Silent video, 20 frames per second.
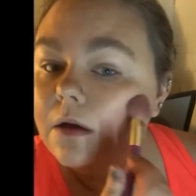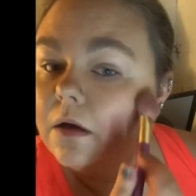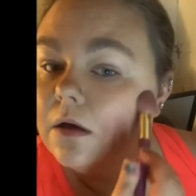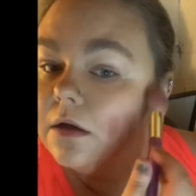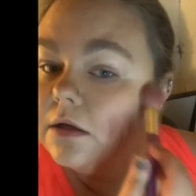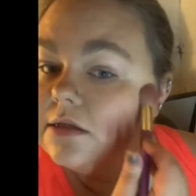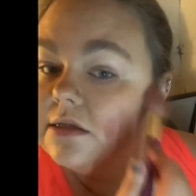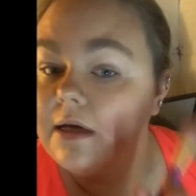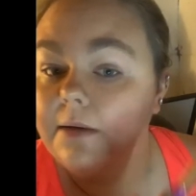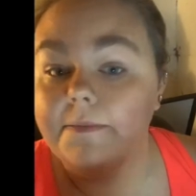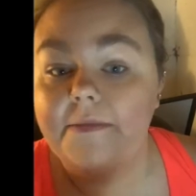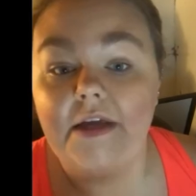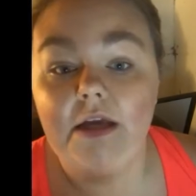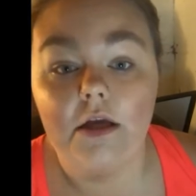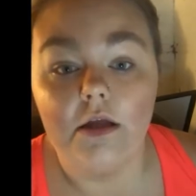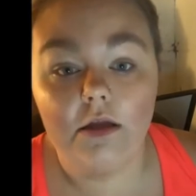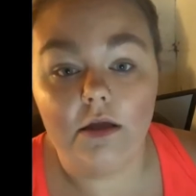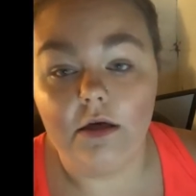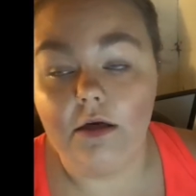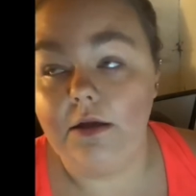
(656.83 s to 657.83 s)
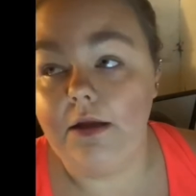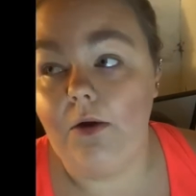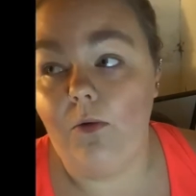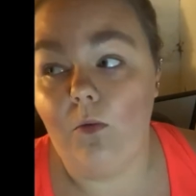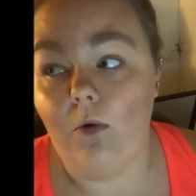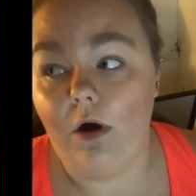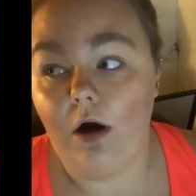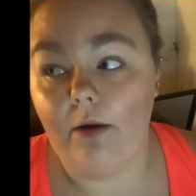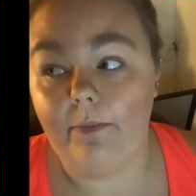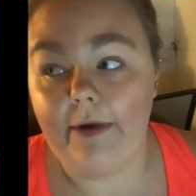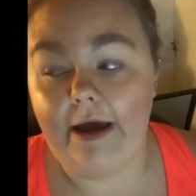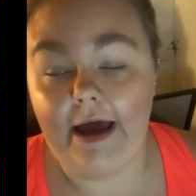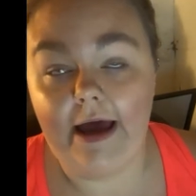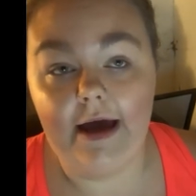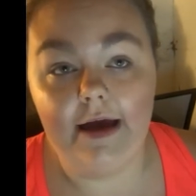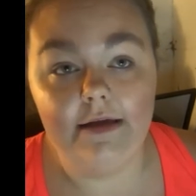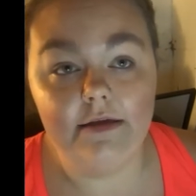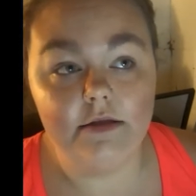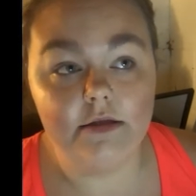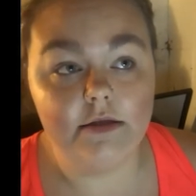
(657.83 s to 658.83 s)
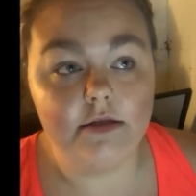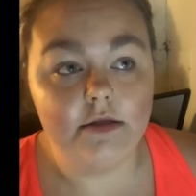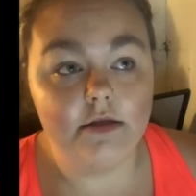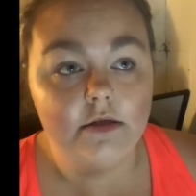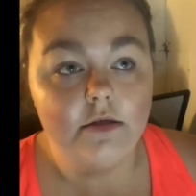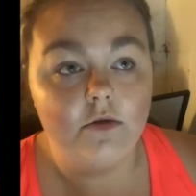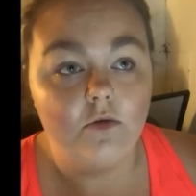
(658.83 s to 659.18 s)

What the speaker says: something literally walk past,